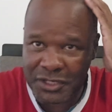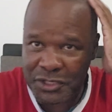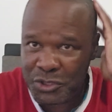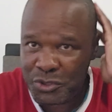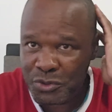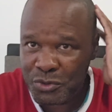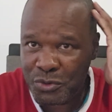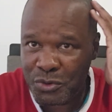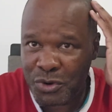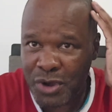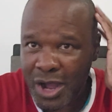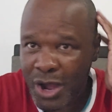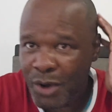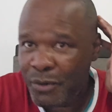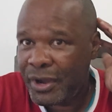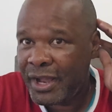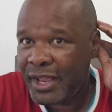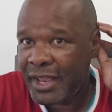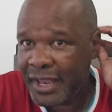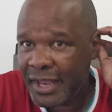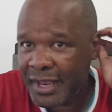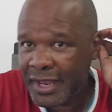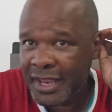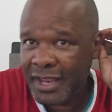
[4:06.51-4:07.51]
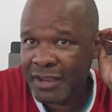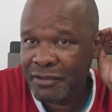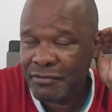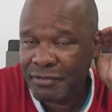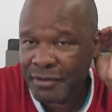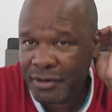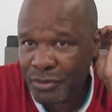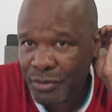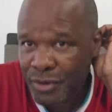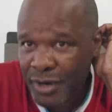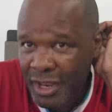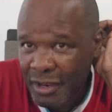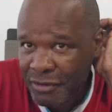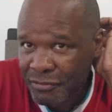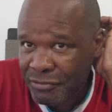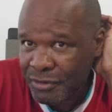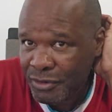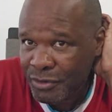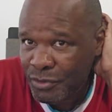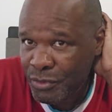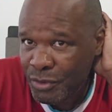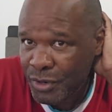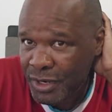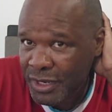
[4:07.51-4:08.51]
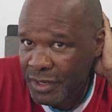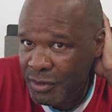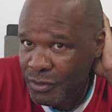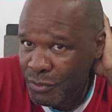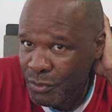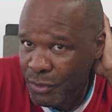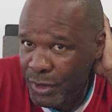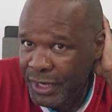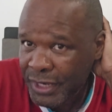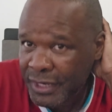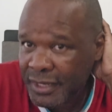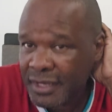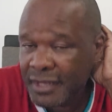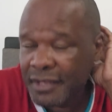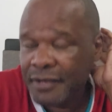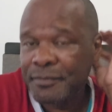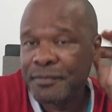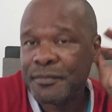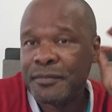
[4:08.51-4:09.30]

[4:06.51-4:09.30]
do our hair every week.